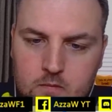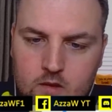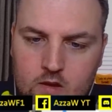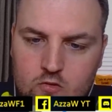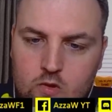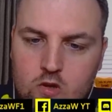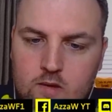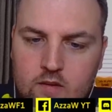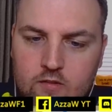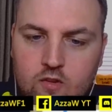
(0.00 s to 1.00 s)
And as we come
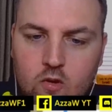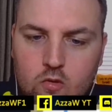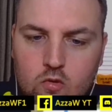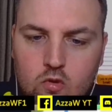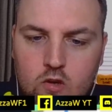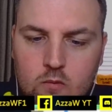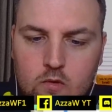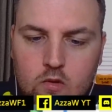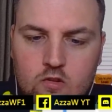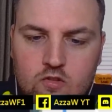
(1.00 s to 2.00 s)
out the final corner, we'll
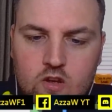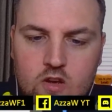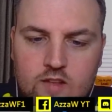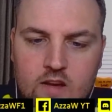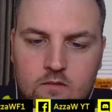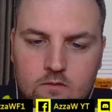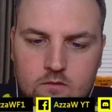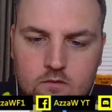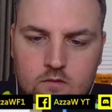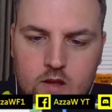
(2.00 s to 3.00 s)
conserve down.
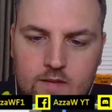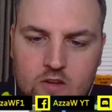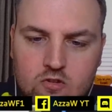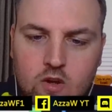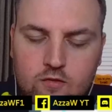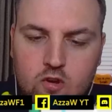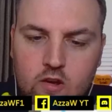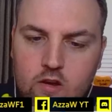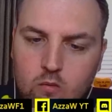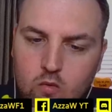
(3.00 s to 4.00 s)
And that soft
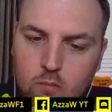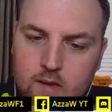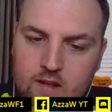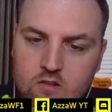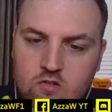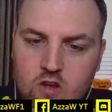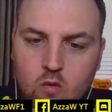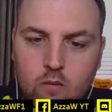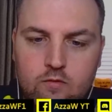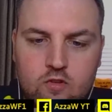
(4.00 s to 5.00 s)
tyre will pit. So
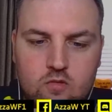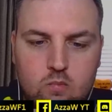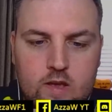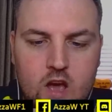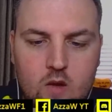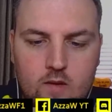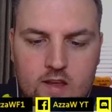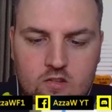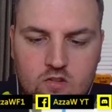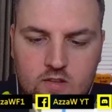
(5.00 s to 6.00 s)
up we go
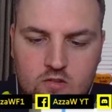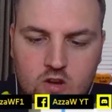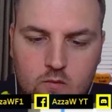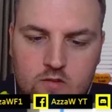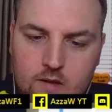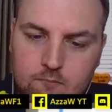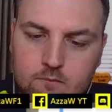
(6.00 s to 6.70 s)
into the top 10.